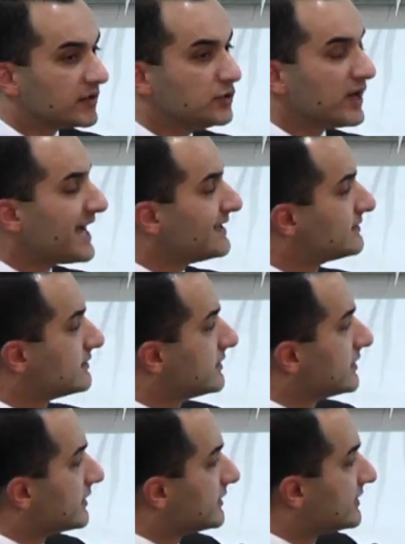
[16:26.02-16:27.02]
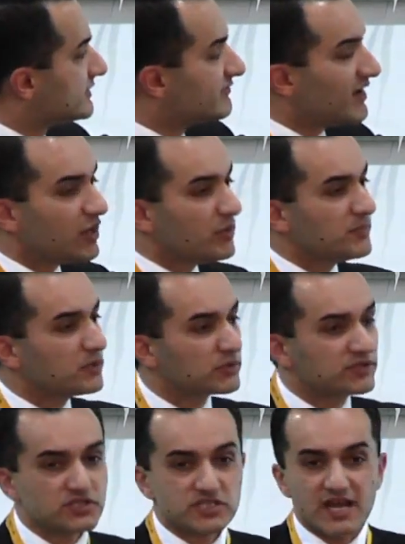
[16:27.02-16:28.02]
You had the development
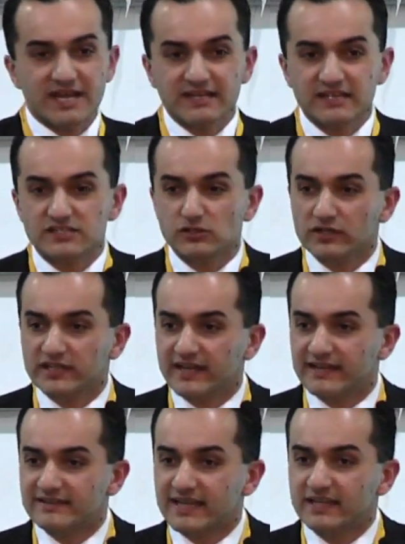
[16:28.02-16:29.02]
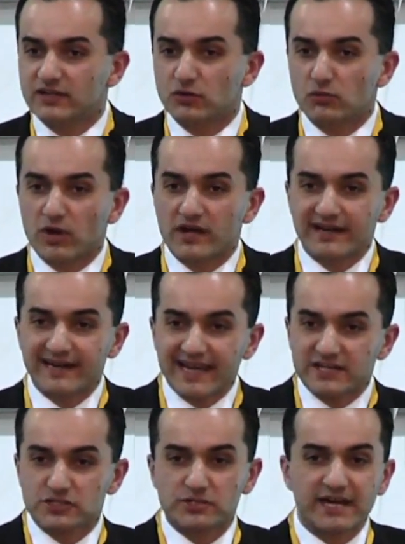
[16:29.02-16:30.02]
with the Chinese looking at taking a run at
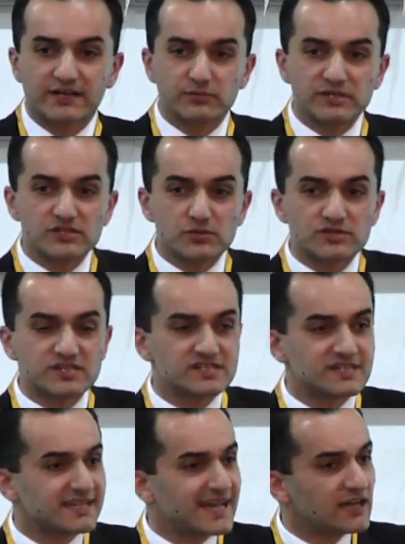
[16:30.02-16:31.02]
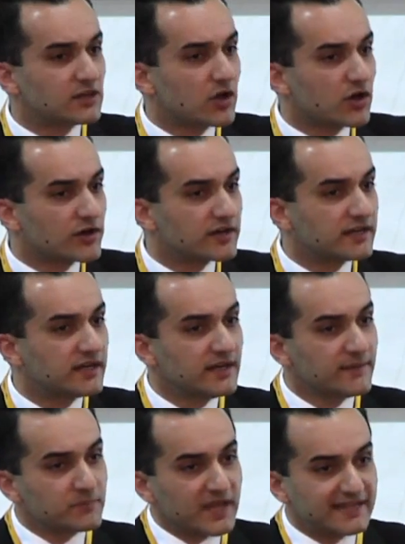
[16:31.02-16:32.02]
extract resources in Kalahari
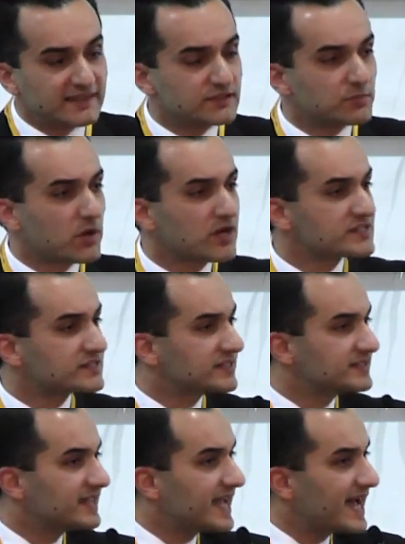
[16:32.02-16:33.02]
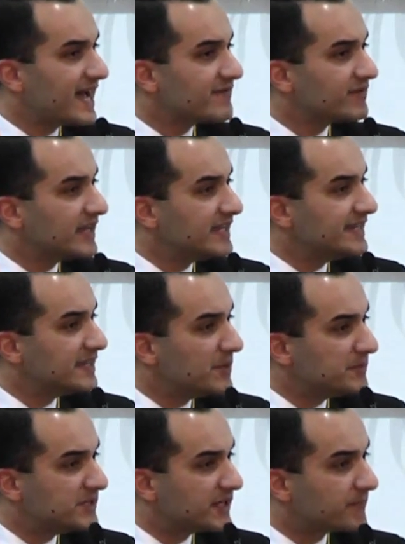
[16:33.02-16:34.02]
and the deposit that they have in
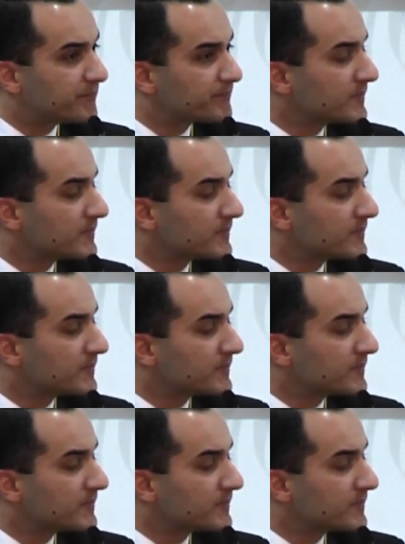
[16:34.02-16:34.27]
Namibia.